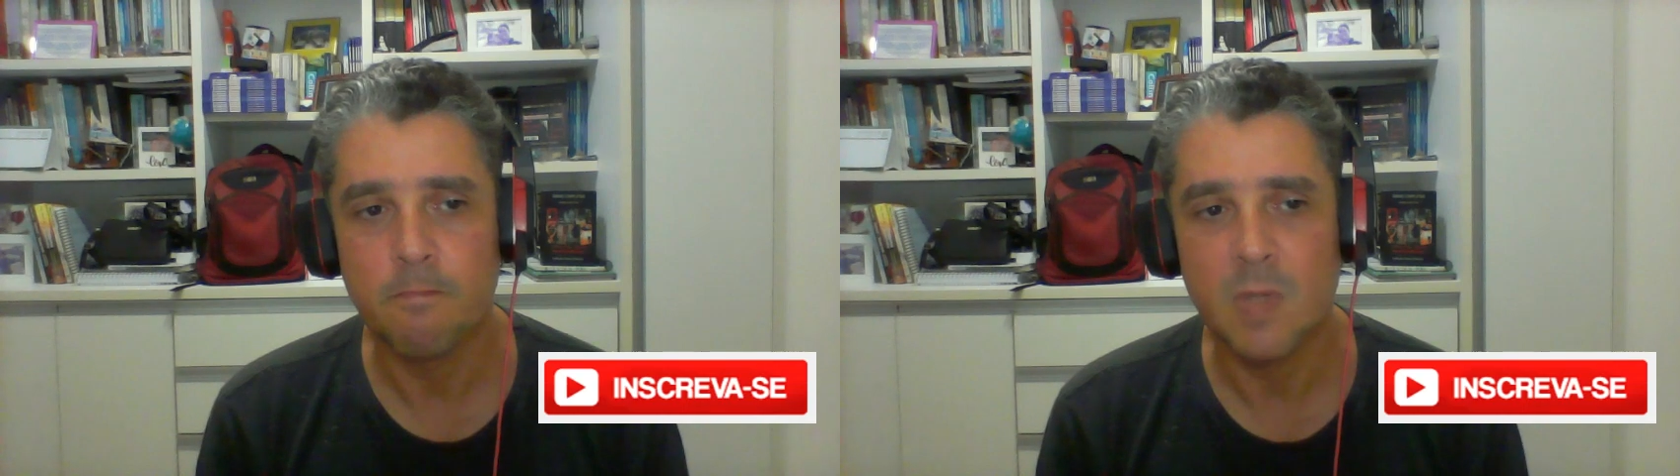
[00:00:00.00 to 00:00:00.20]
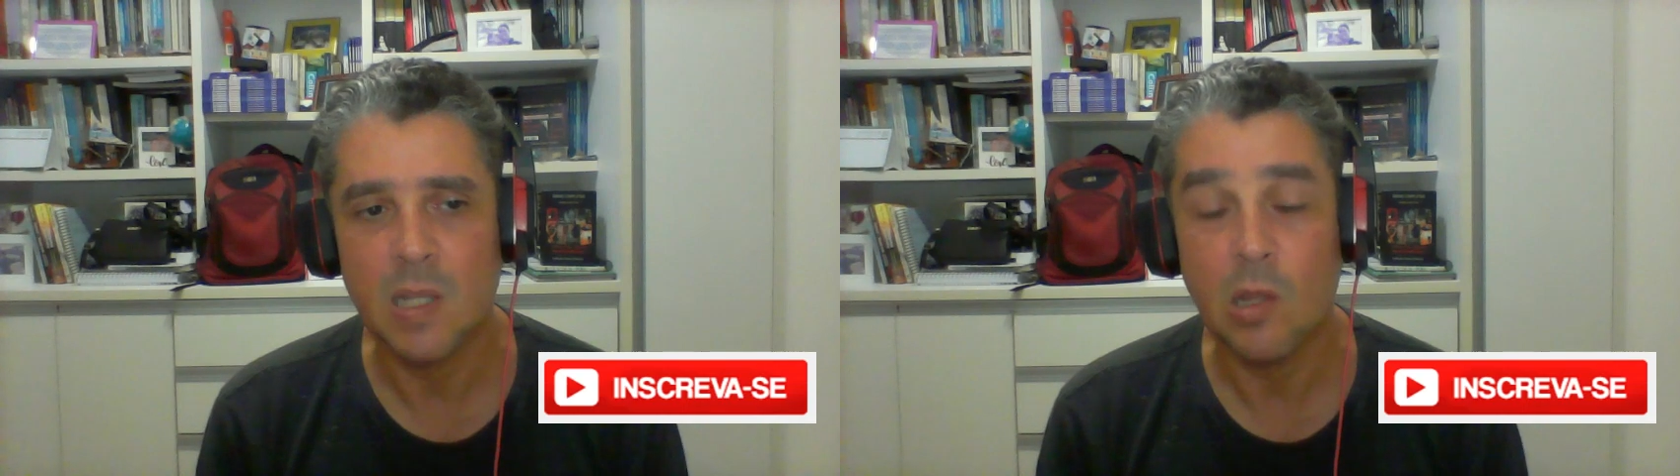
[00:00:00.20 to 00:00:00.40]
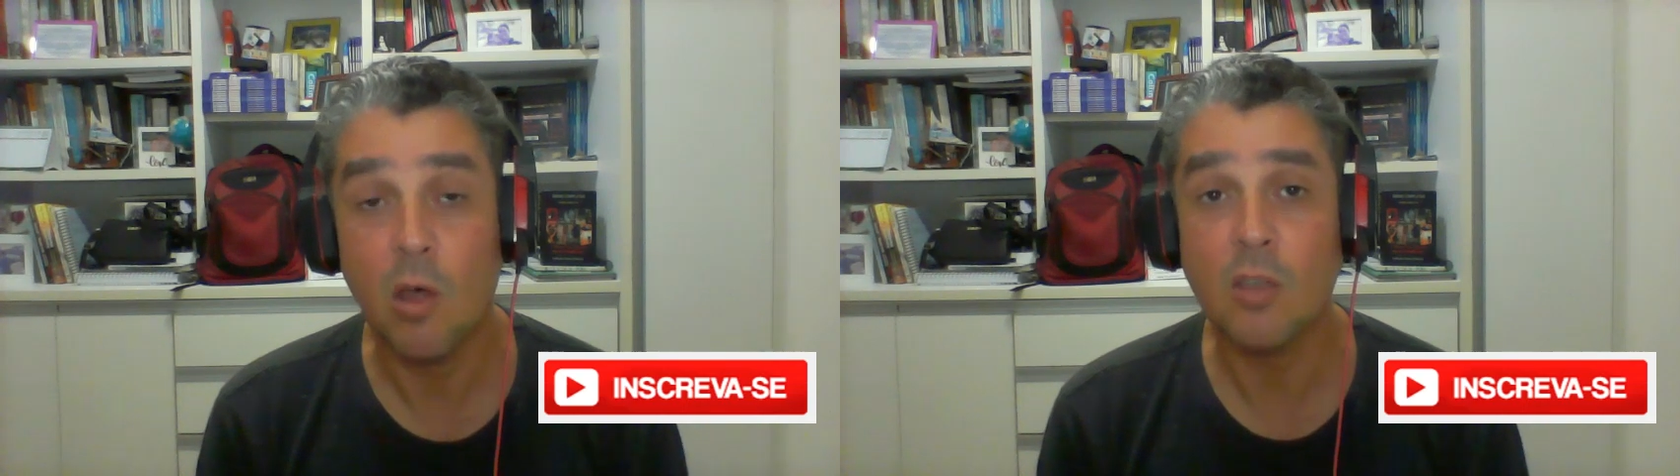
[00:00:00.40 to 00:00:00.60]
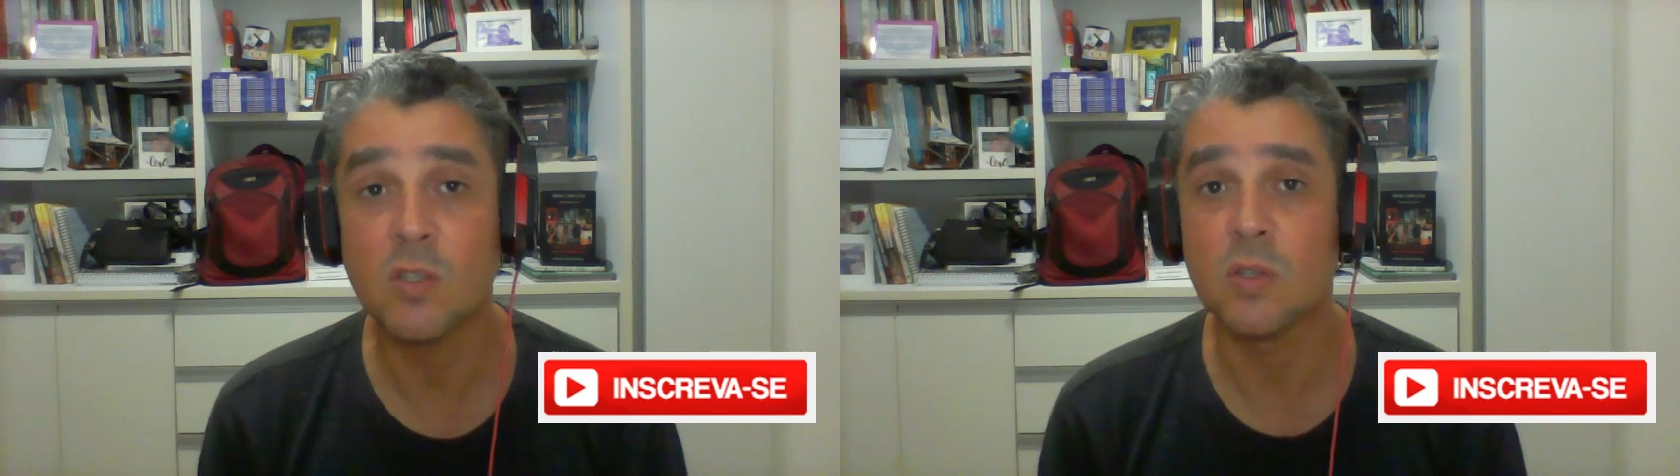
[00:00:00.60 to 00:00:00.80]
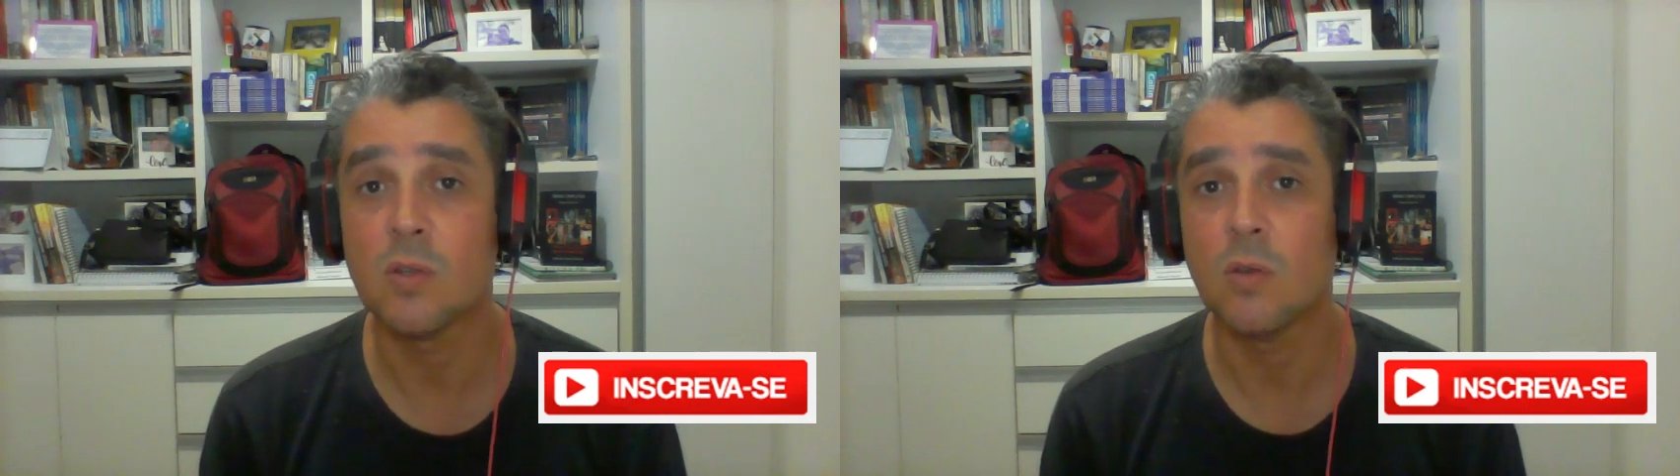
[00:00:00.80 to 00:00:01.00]

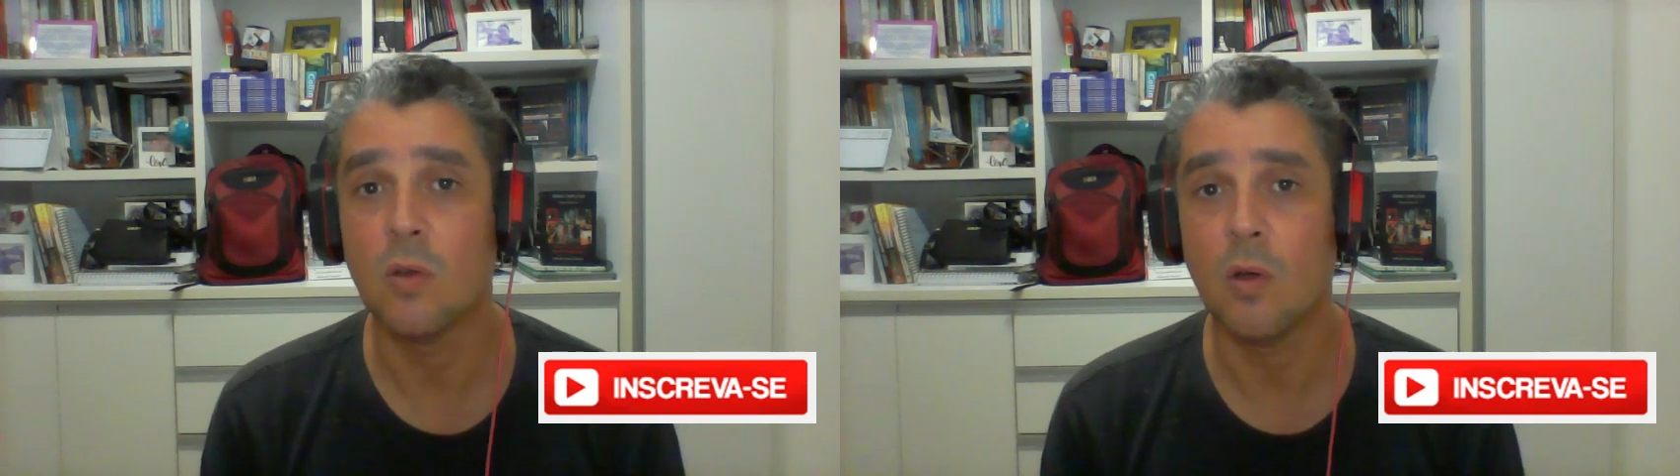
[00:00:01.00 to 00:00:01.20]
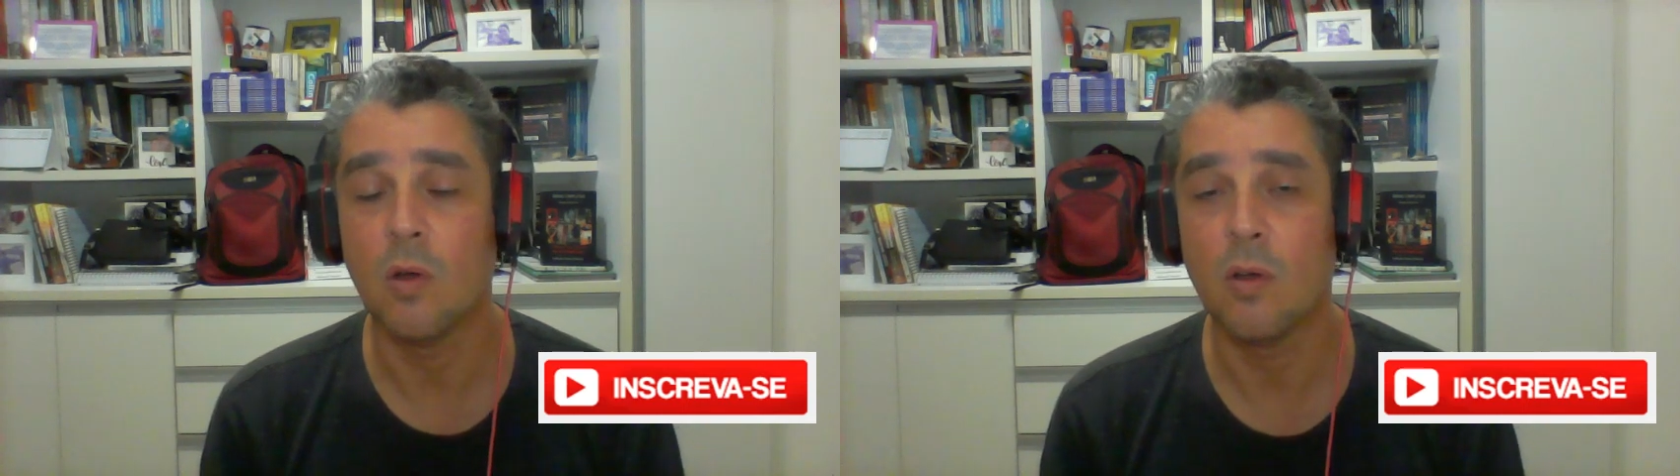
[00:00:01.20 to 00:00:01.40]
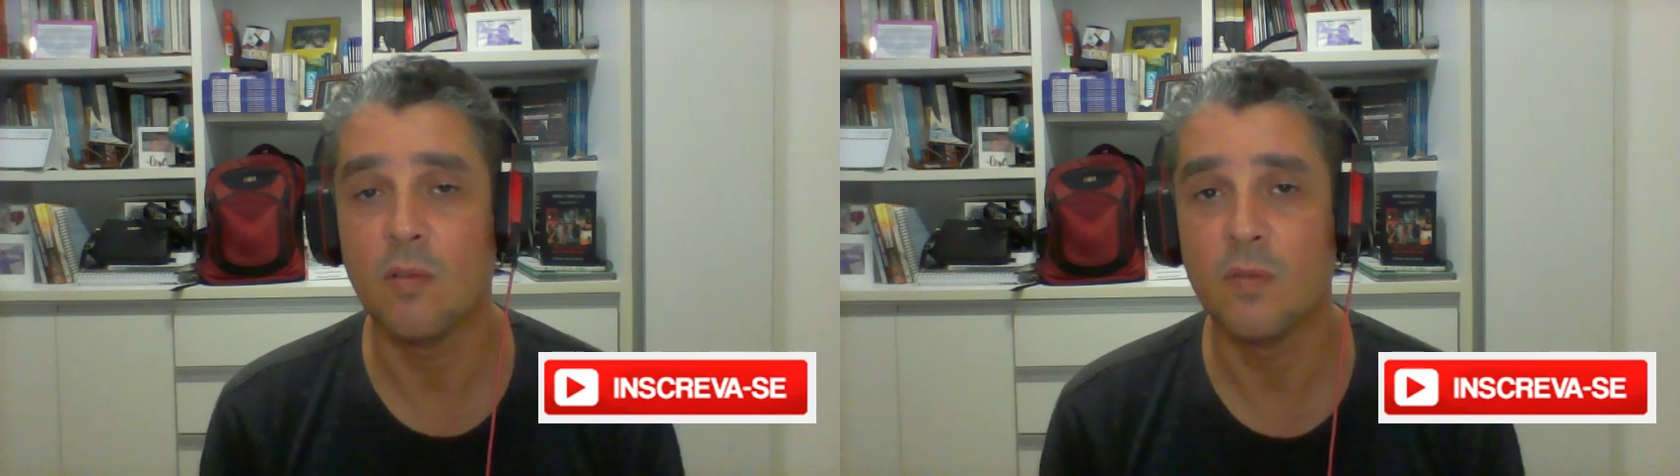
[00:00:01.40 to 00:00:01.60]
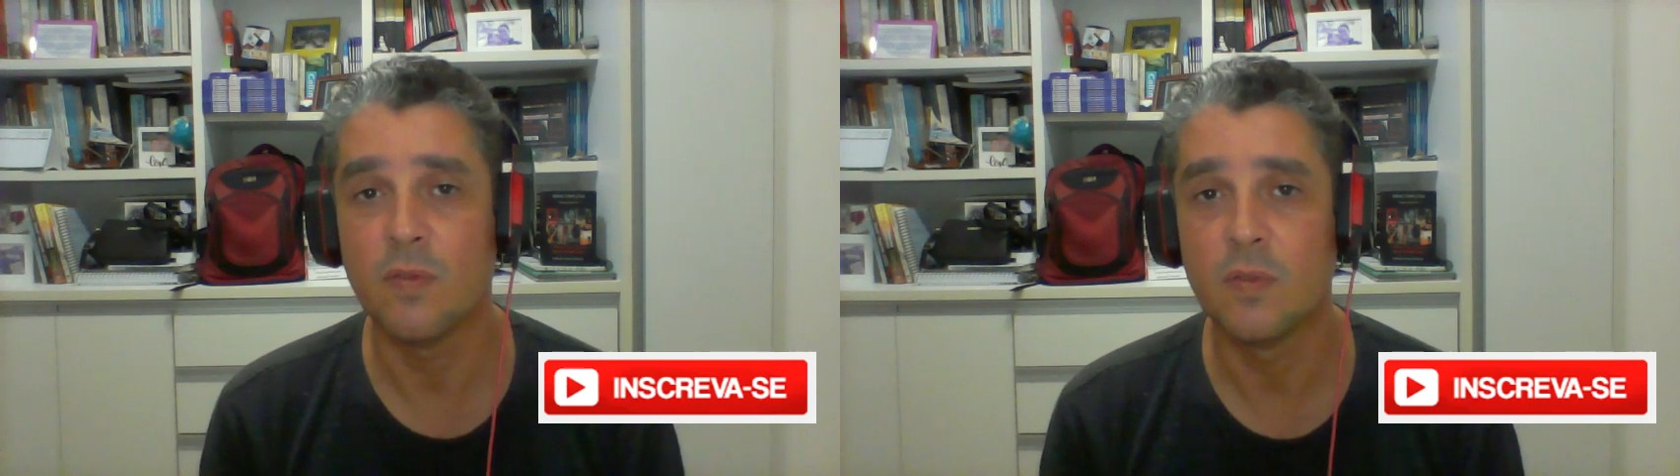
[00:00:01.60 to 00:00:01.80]
loss of